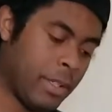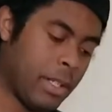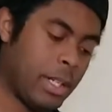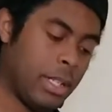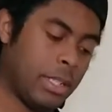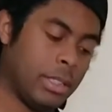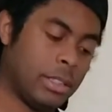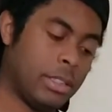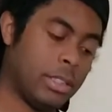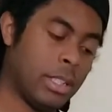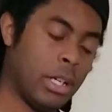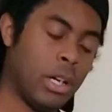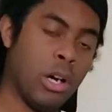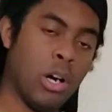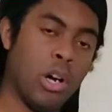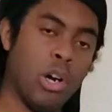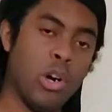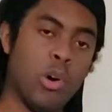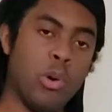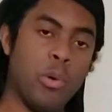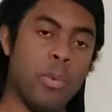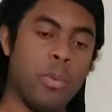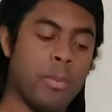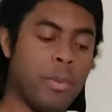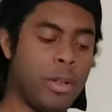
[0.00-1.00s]

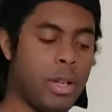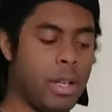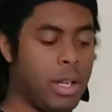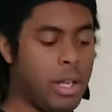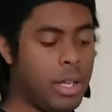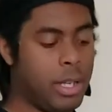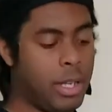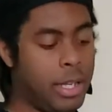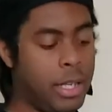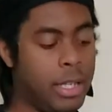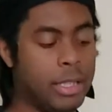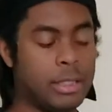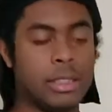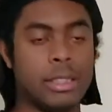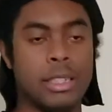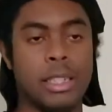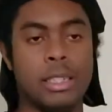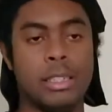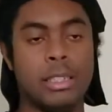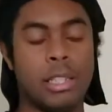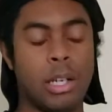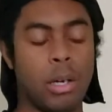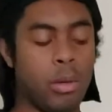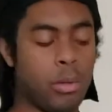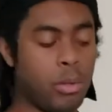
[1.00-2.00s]
So it's the
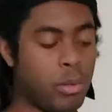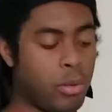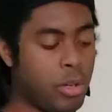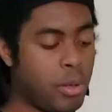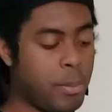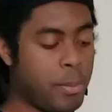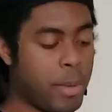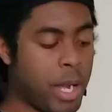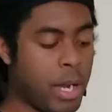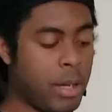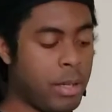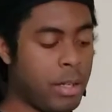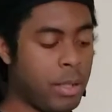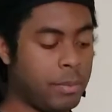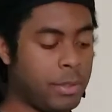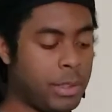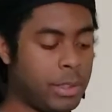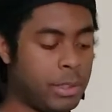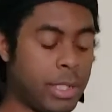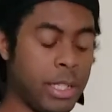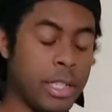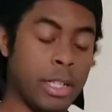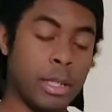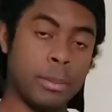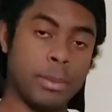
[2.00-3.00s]
total amount of
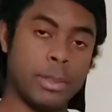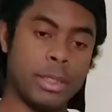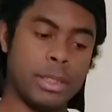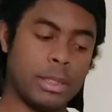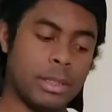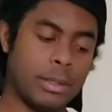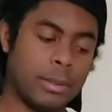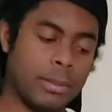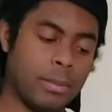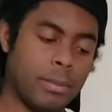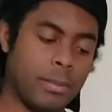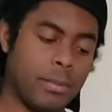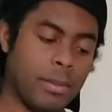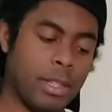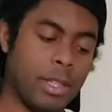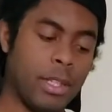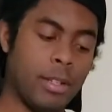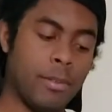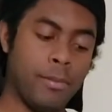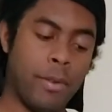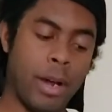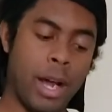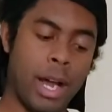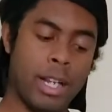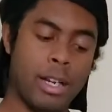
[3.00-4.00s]
tips
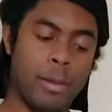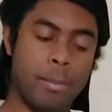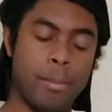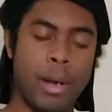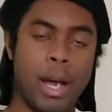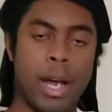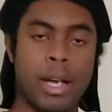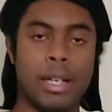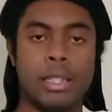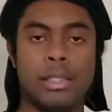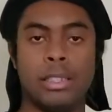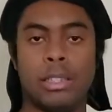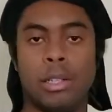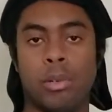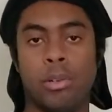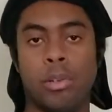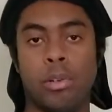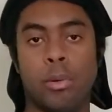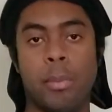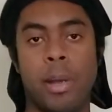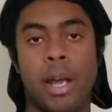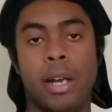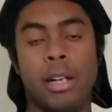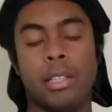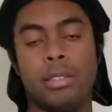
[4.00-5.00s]
divided by the total
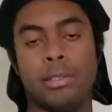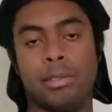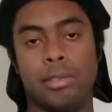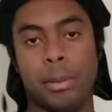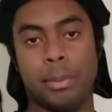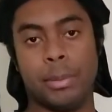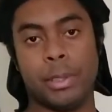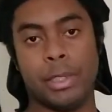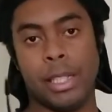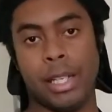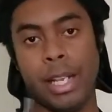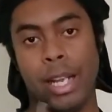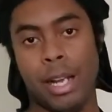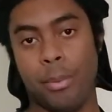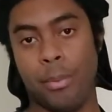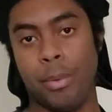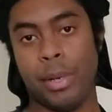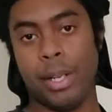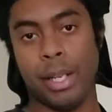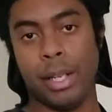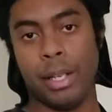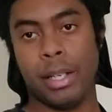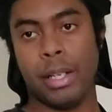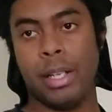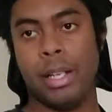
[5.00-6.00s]
amount of trips in that
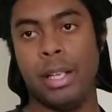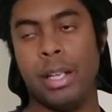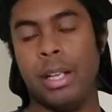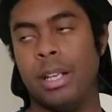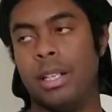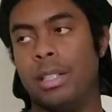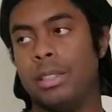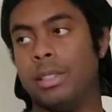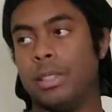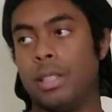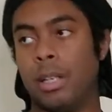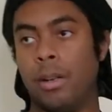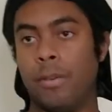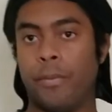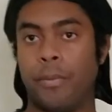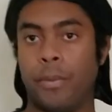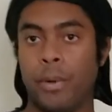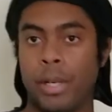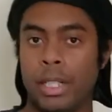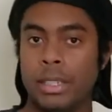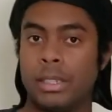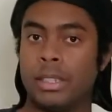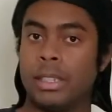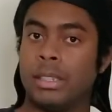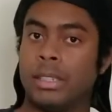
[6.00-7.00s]
week. So for
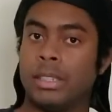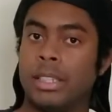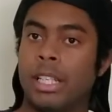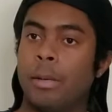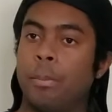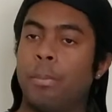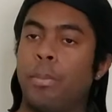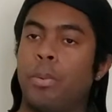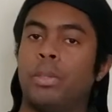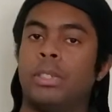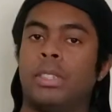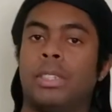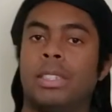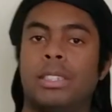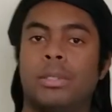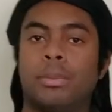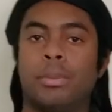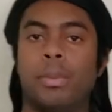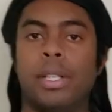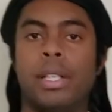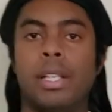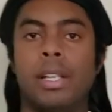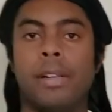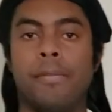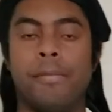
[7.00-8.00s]
this example, since
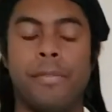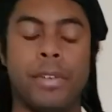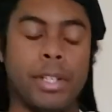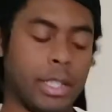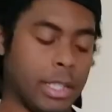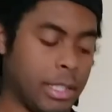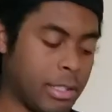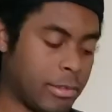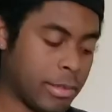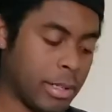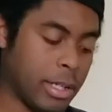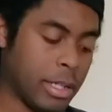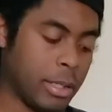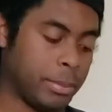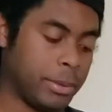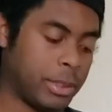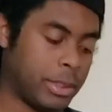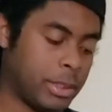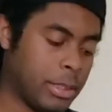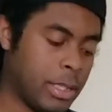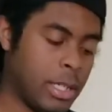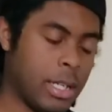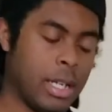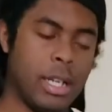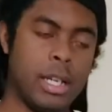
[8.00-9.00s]
we did 50
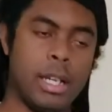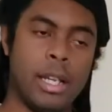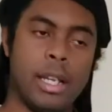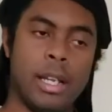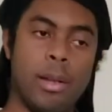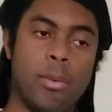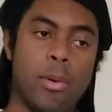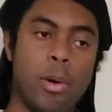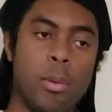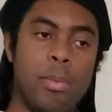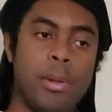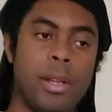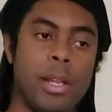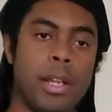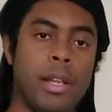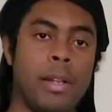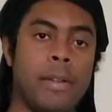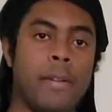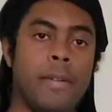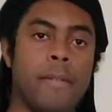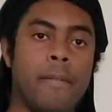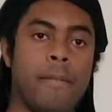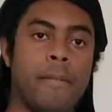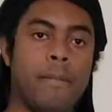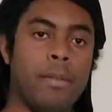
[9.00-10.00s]
trips, it would be
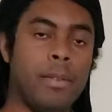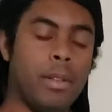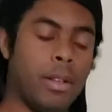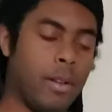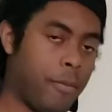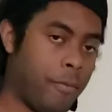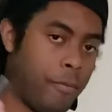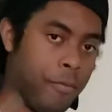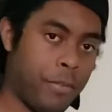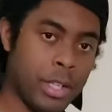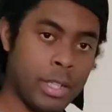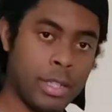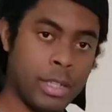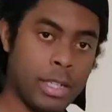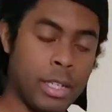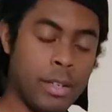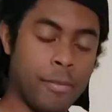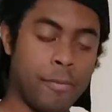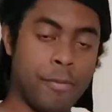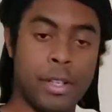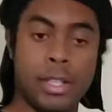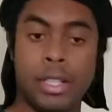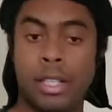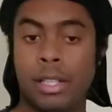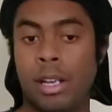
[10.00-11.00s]

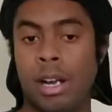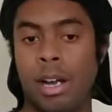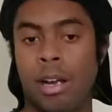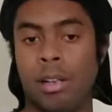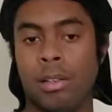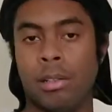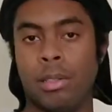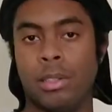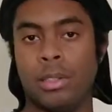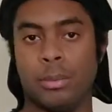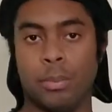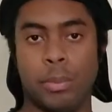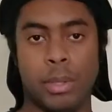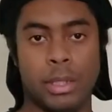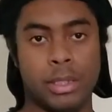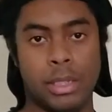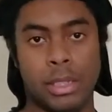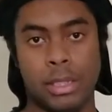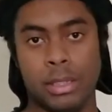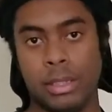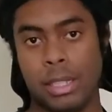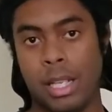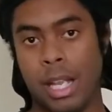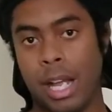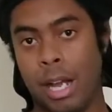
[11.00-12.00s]
$50, which
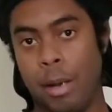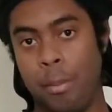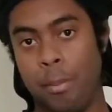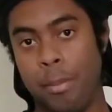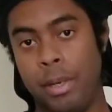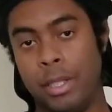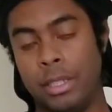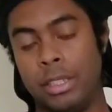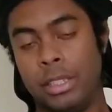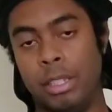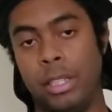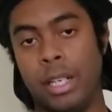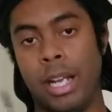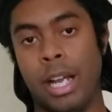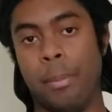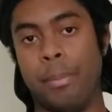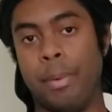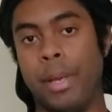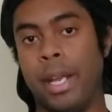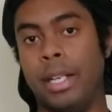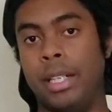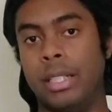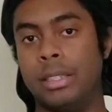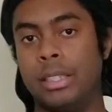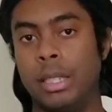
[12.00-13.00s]
is how much you got
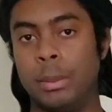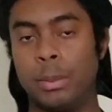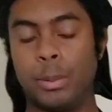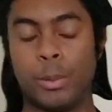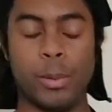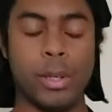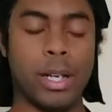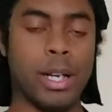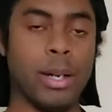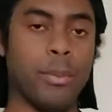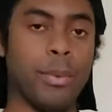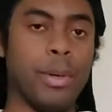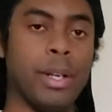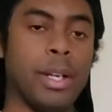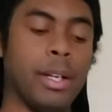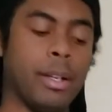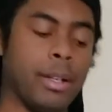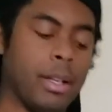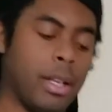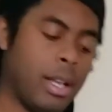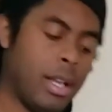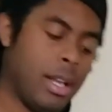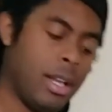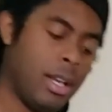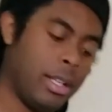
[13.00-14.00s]
paid in tips for that week,
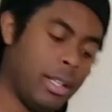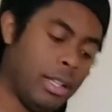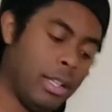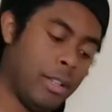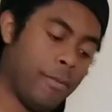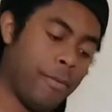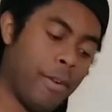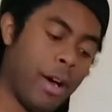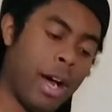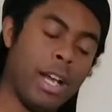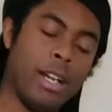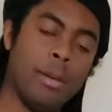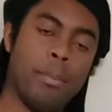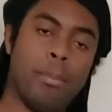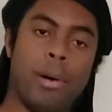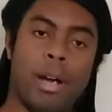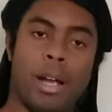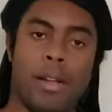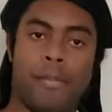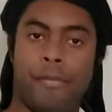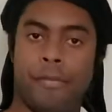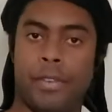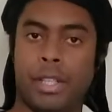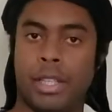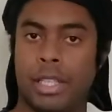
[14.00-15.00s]
divided
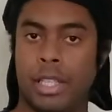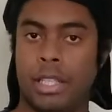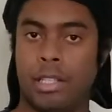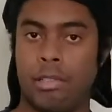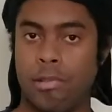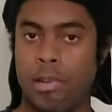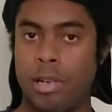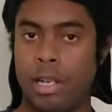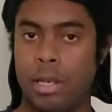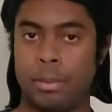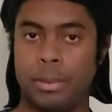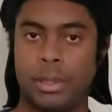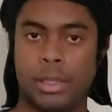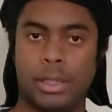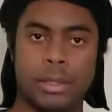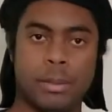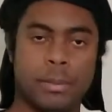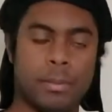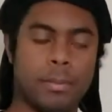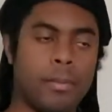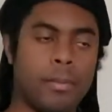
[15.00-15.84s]
by 50 trips.